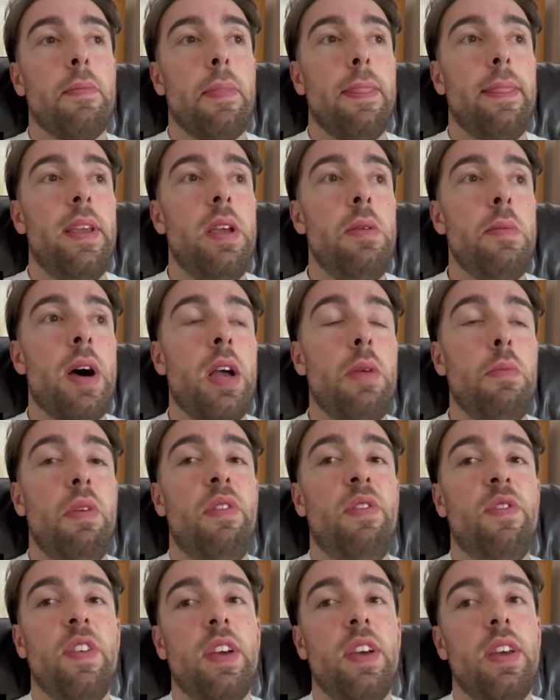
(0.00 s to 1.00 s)
He might be
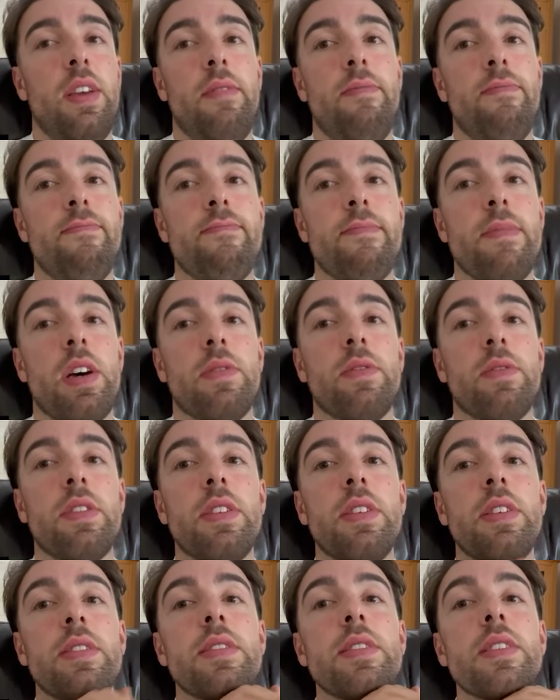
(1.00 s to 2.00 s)
fit in after the
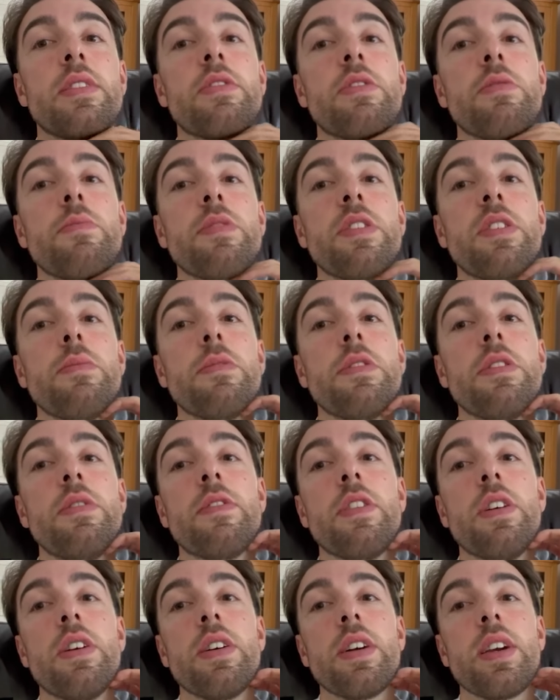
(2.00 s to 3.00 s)
international break, but you've
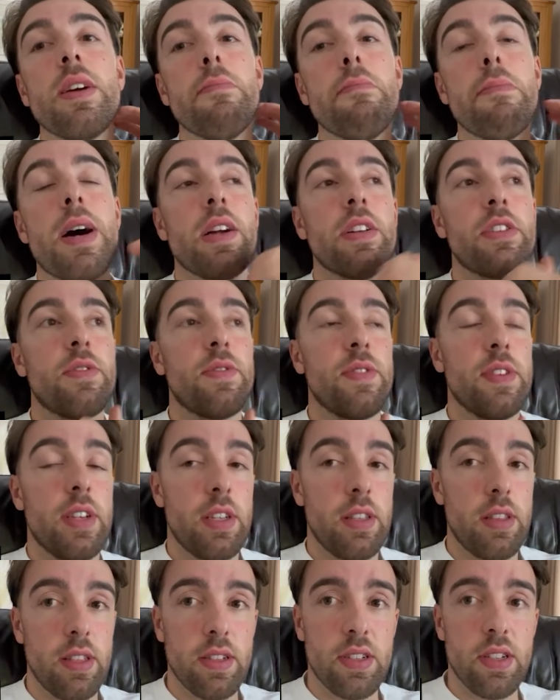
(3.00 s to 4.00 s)
got to get match fit
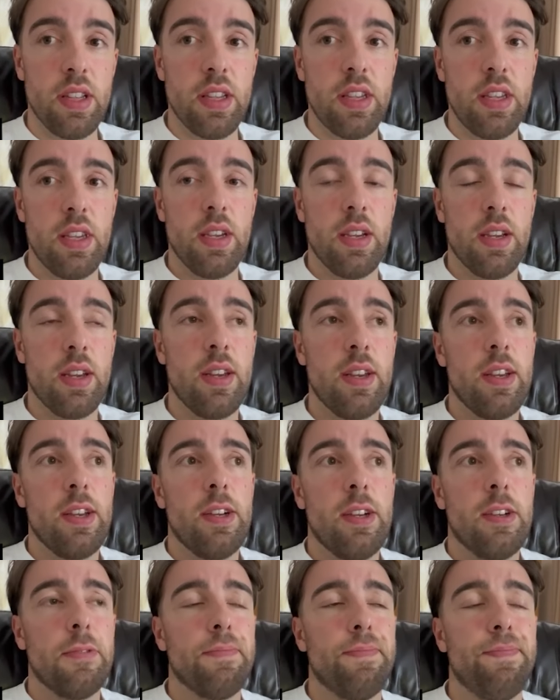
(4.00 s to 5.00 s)
in this league.
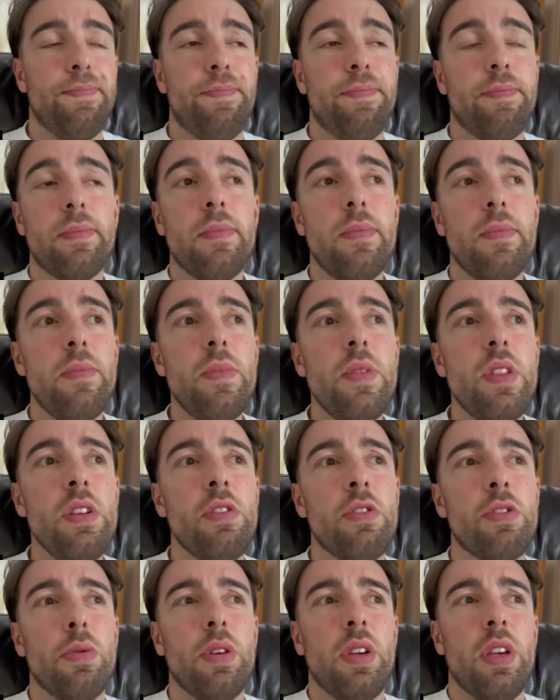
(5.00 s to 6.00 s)

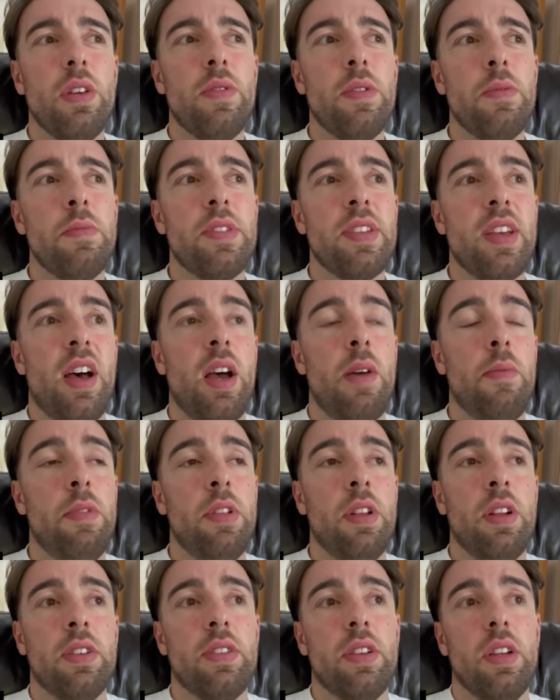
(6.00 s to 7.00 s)
So we'll give him time, and
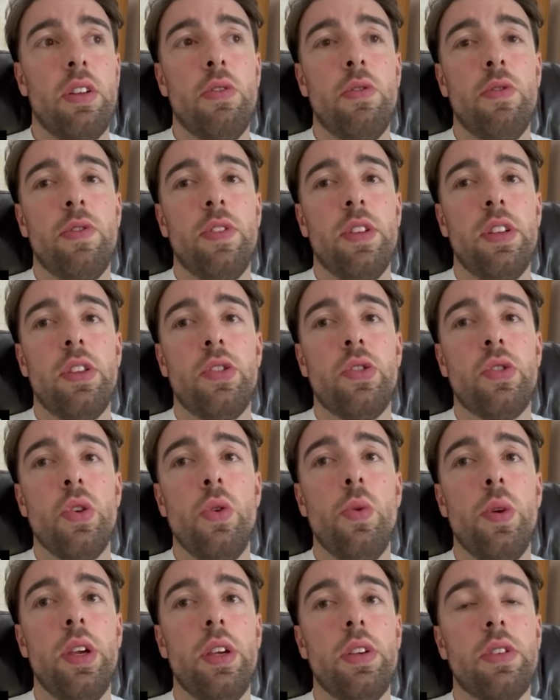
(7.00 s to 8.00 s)
like I said, hopefully the
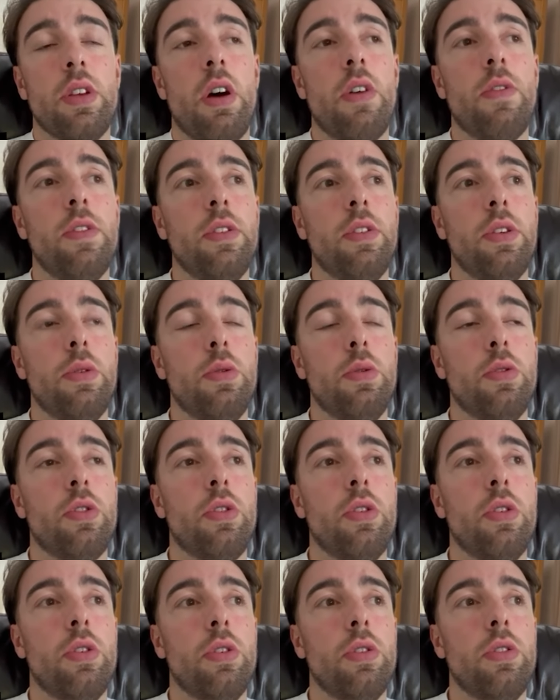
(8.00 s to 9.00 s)
two weeks off will do us
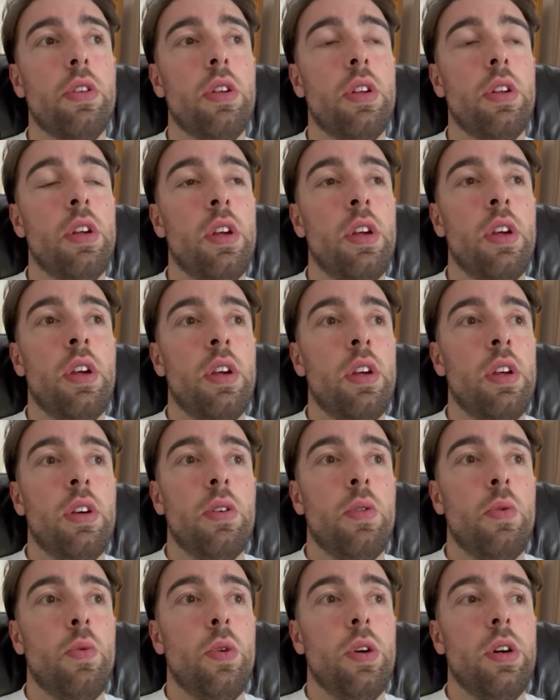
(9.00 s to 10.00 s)
good.
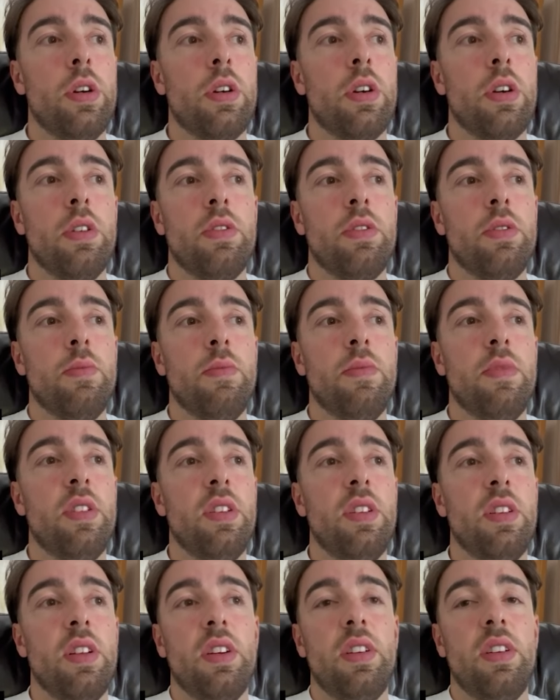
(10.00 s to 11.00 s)
Work on
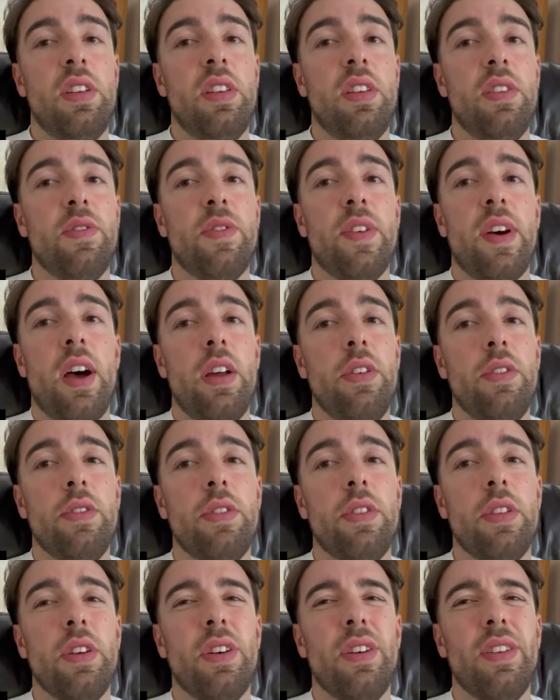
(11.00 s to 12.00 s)
something like in the final
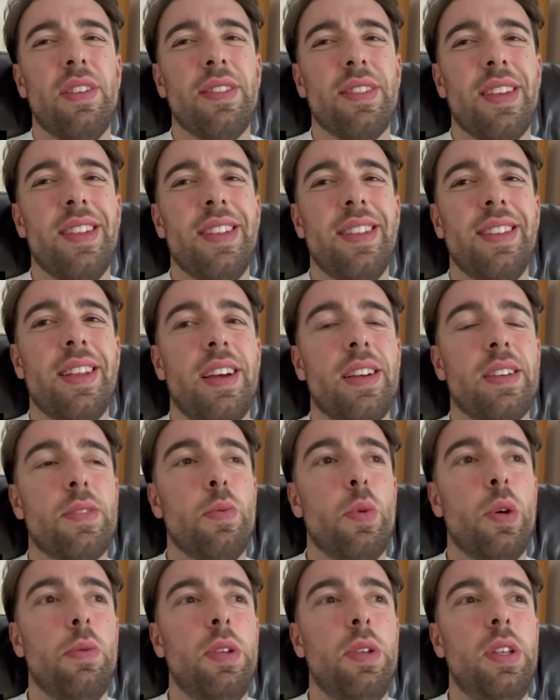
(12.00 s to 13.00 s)
third, because I think that's
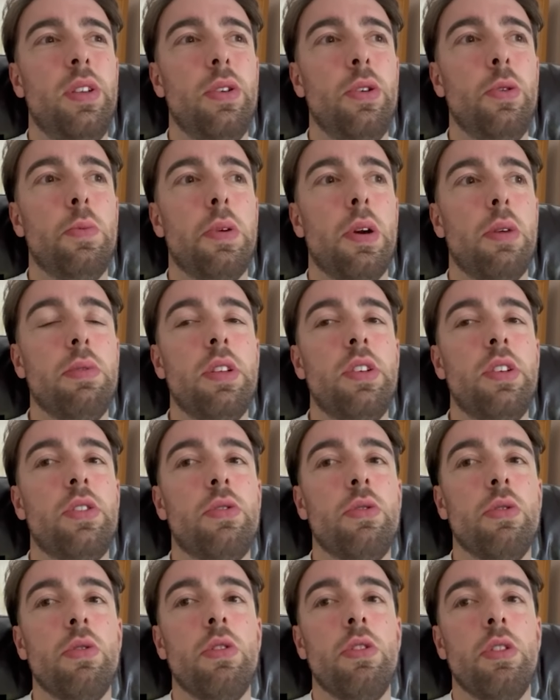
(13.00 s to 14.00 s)
where we do probably
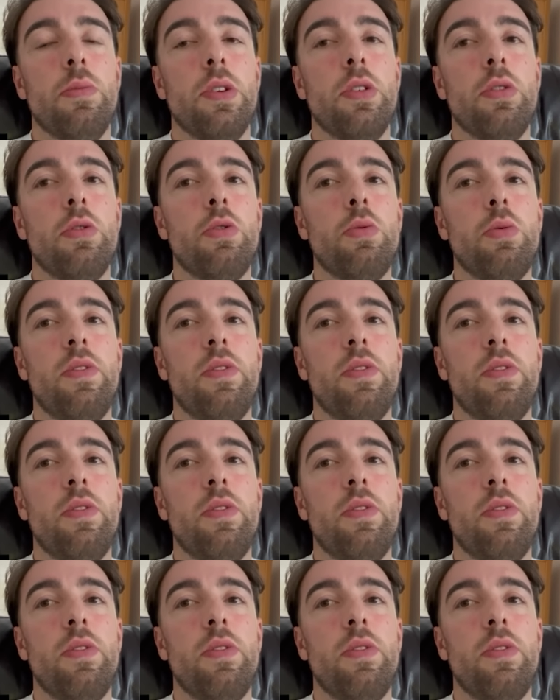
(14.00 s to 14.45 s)
struggle the most.